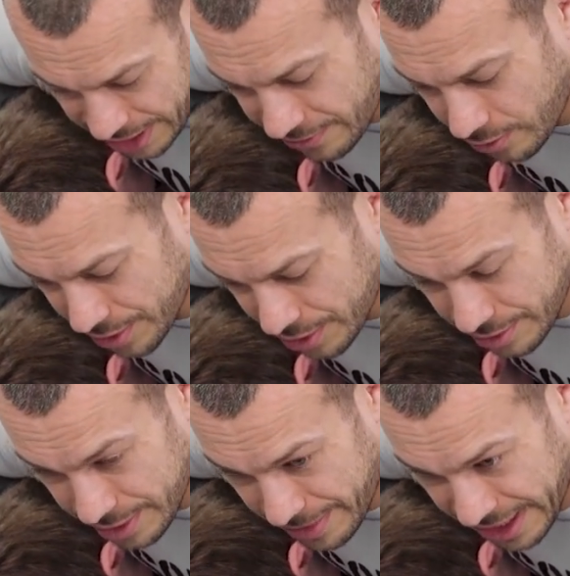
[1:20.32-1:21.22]
out for when you're
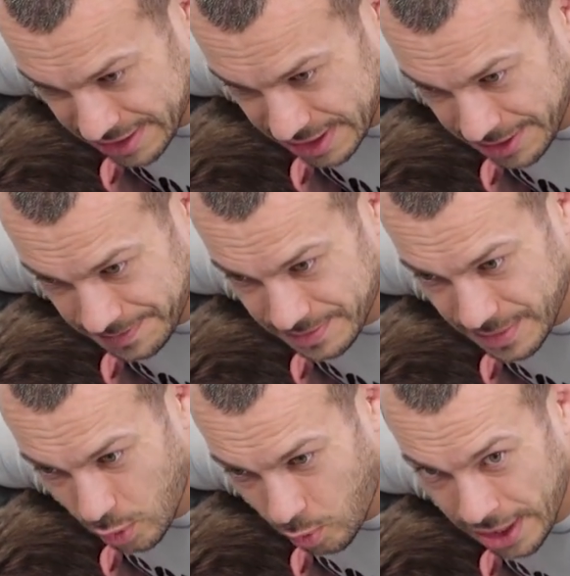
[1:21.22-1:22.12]
doing the backstep.
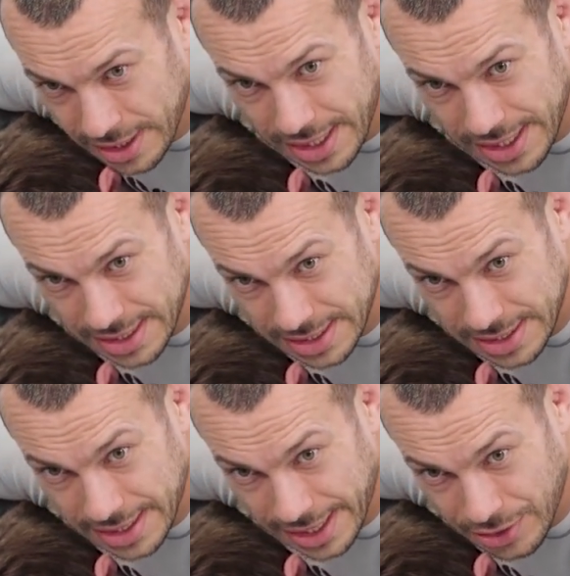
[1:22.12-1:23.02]
One
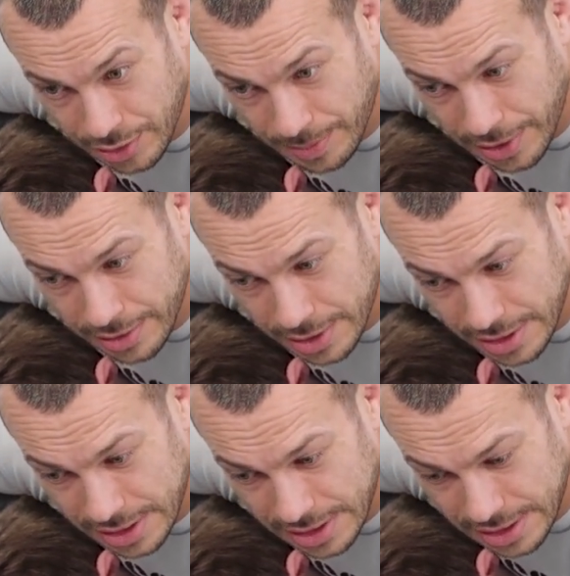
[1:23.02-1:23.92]
is that your opponent
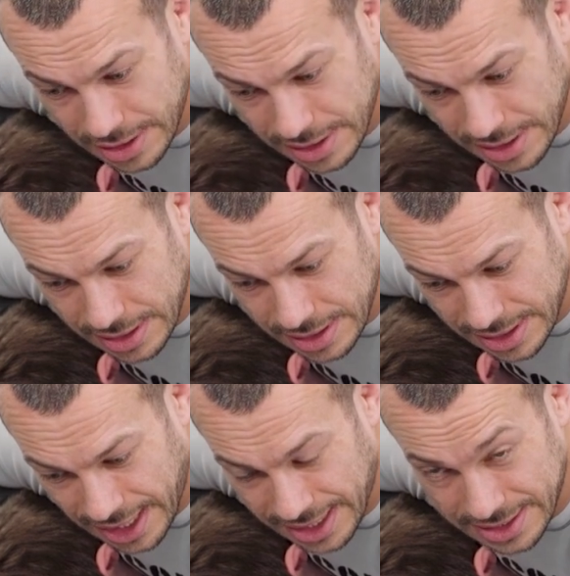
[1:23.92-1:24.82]

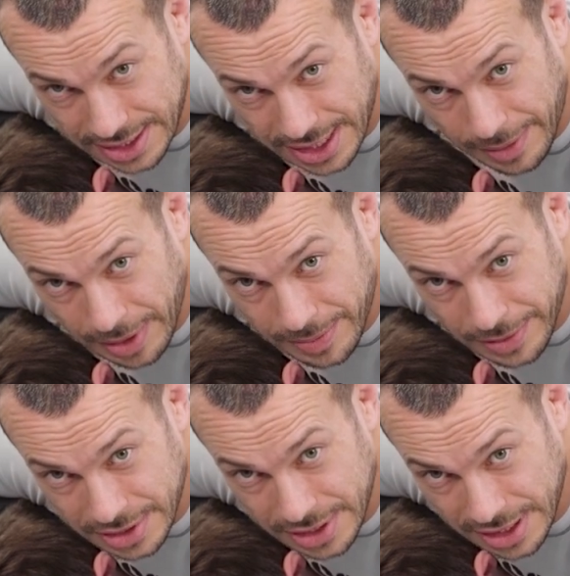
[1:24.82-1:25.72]
can't just come up
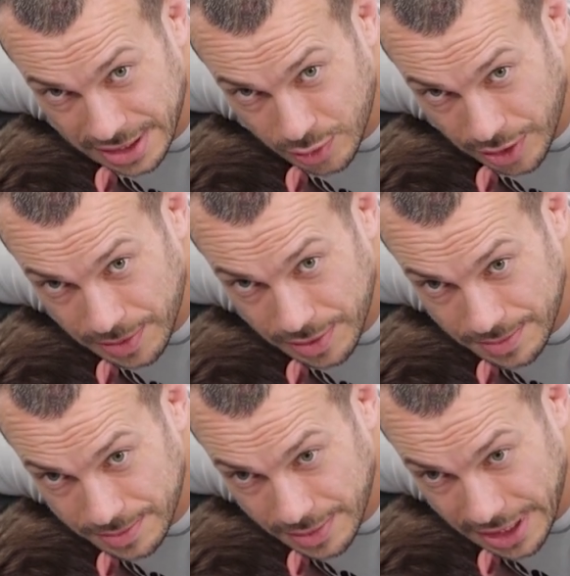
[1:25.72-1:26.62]
and sweep you.
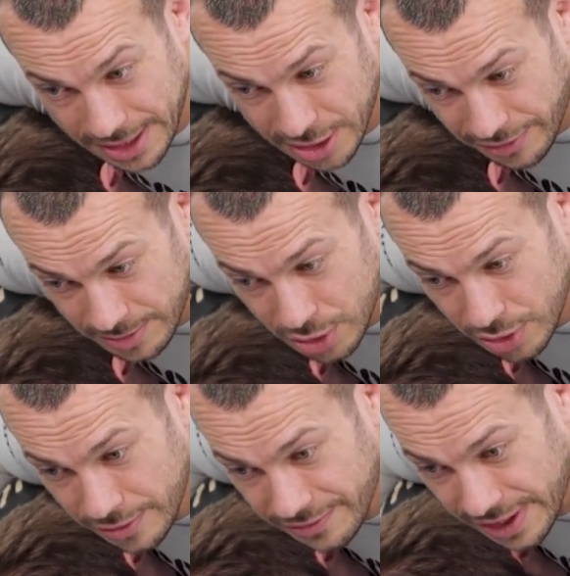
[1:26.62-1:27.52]
Okay, so if I'm
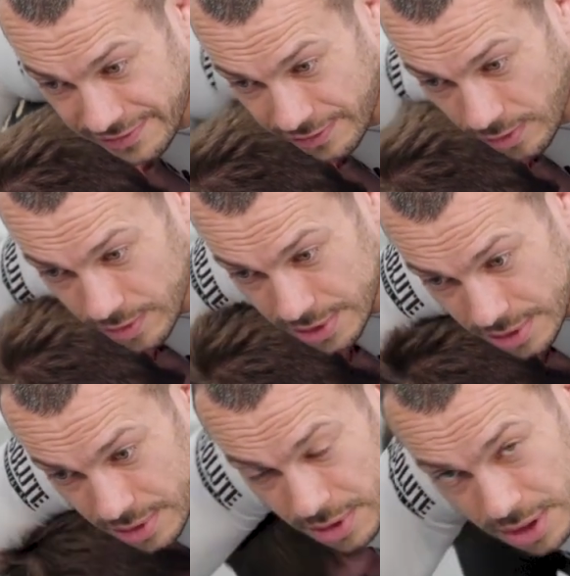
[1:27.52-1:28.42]
too far forward,
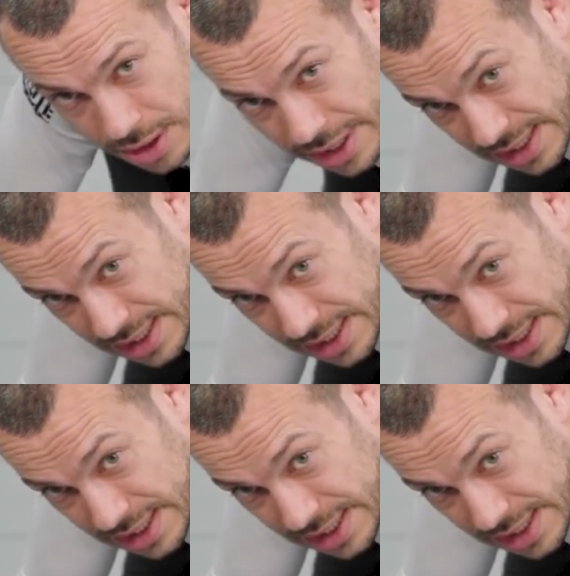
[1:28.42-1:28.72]
he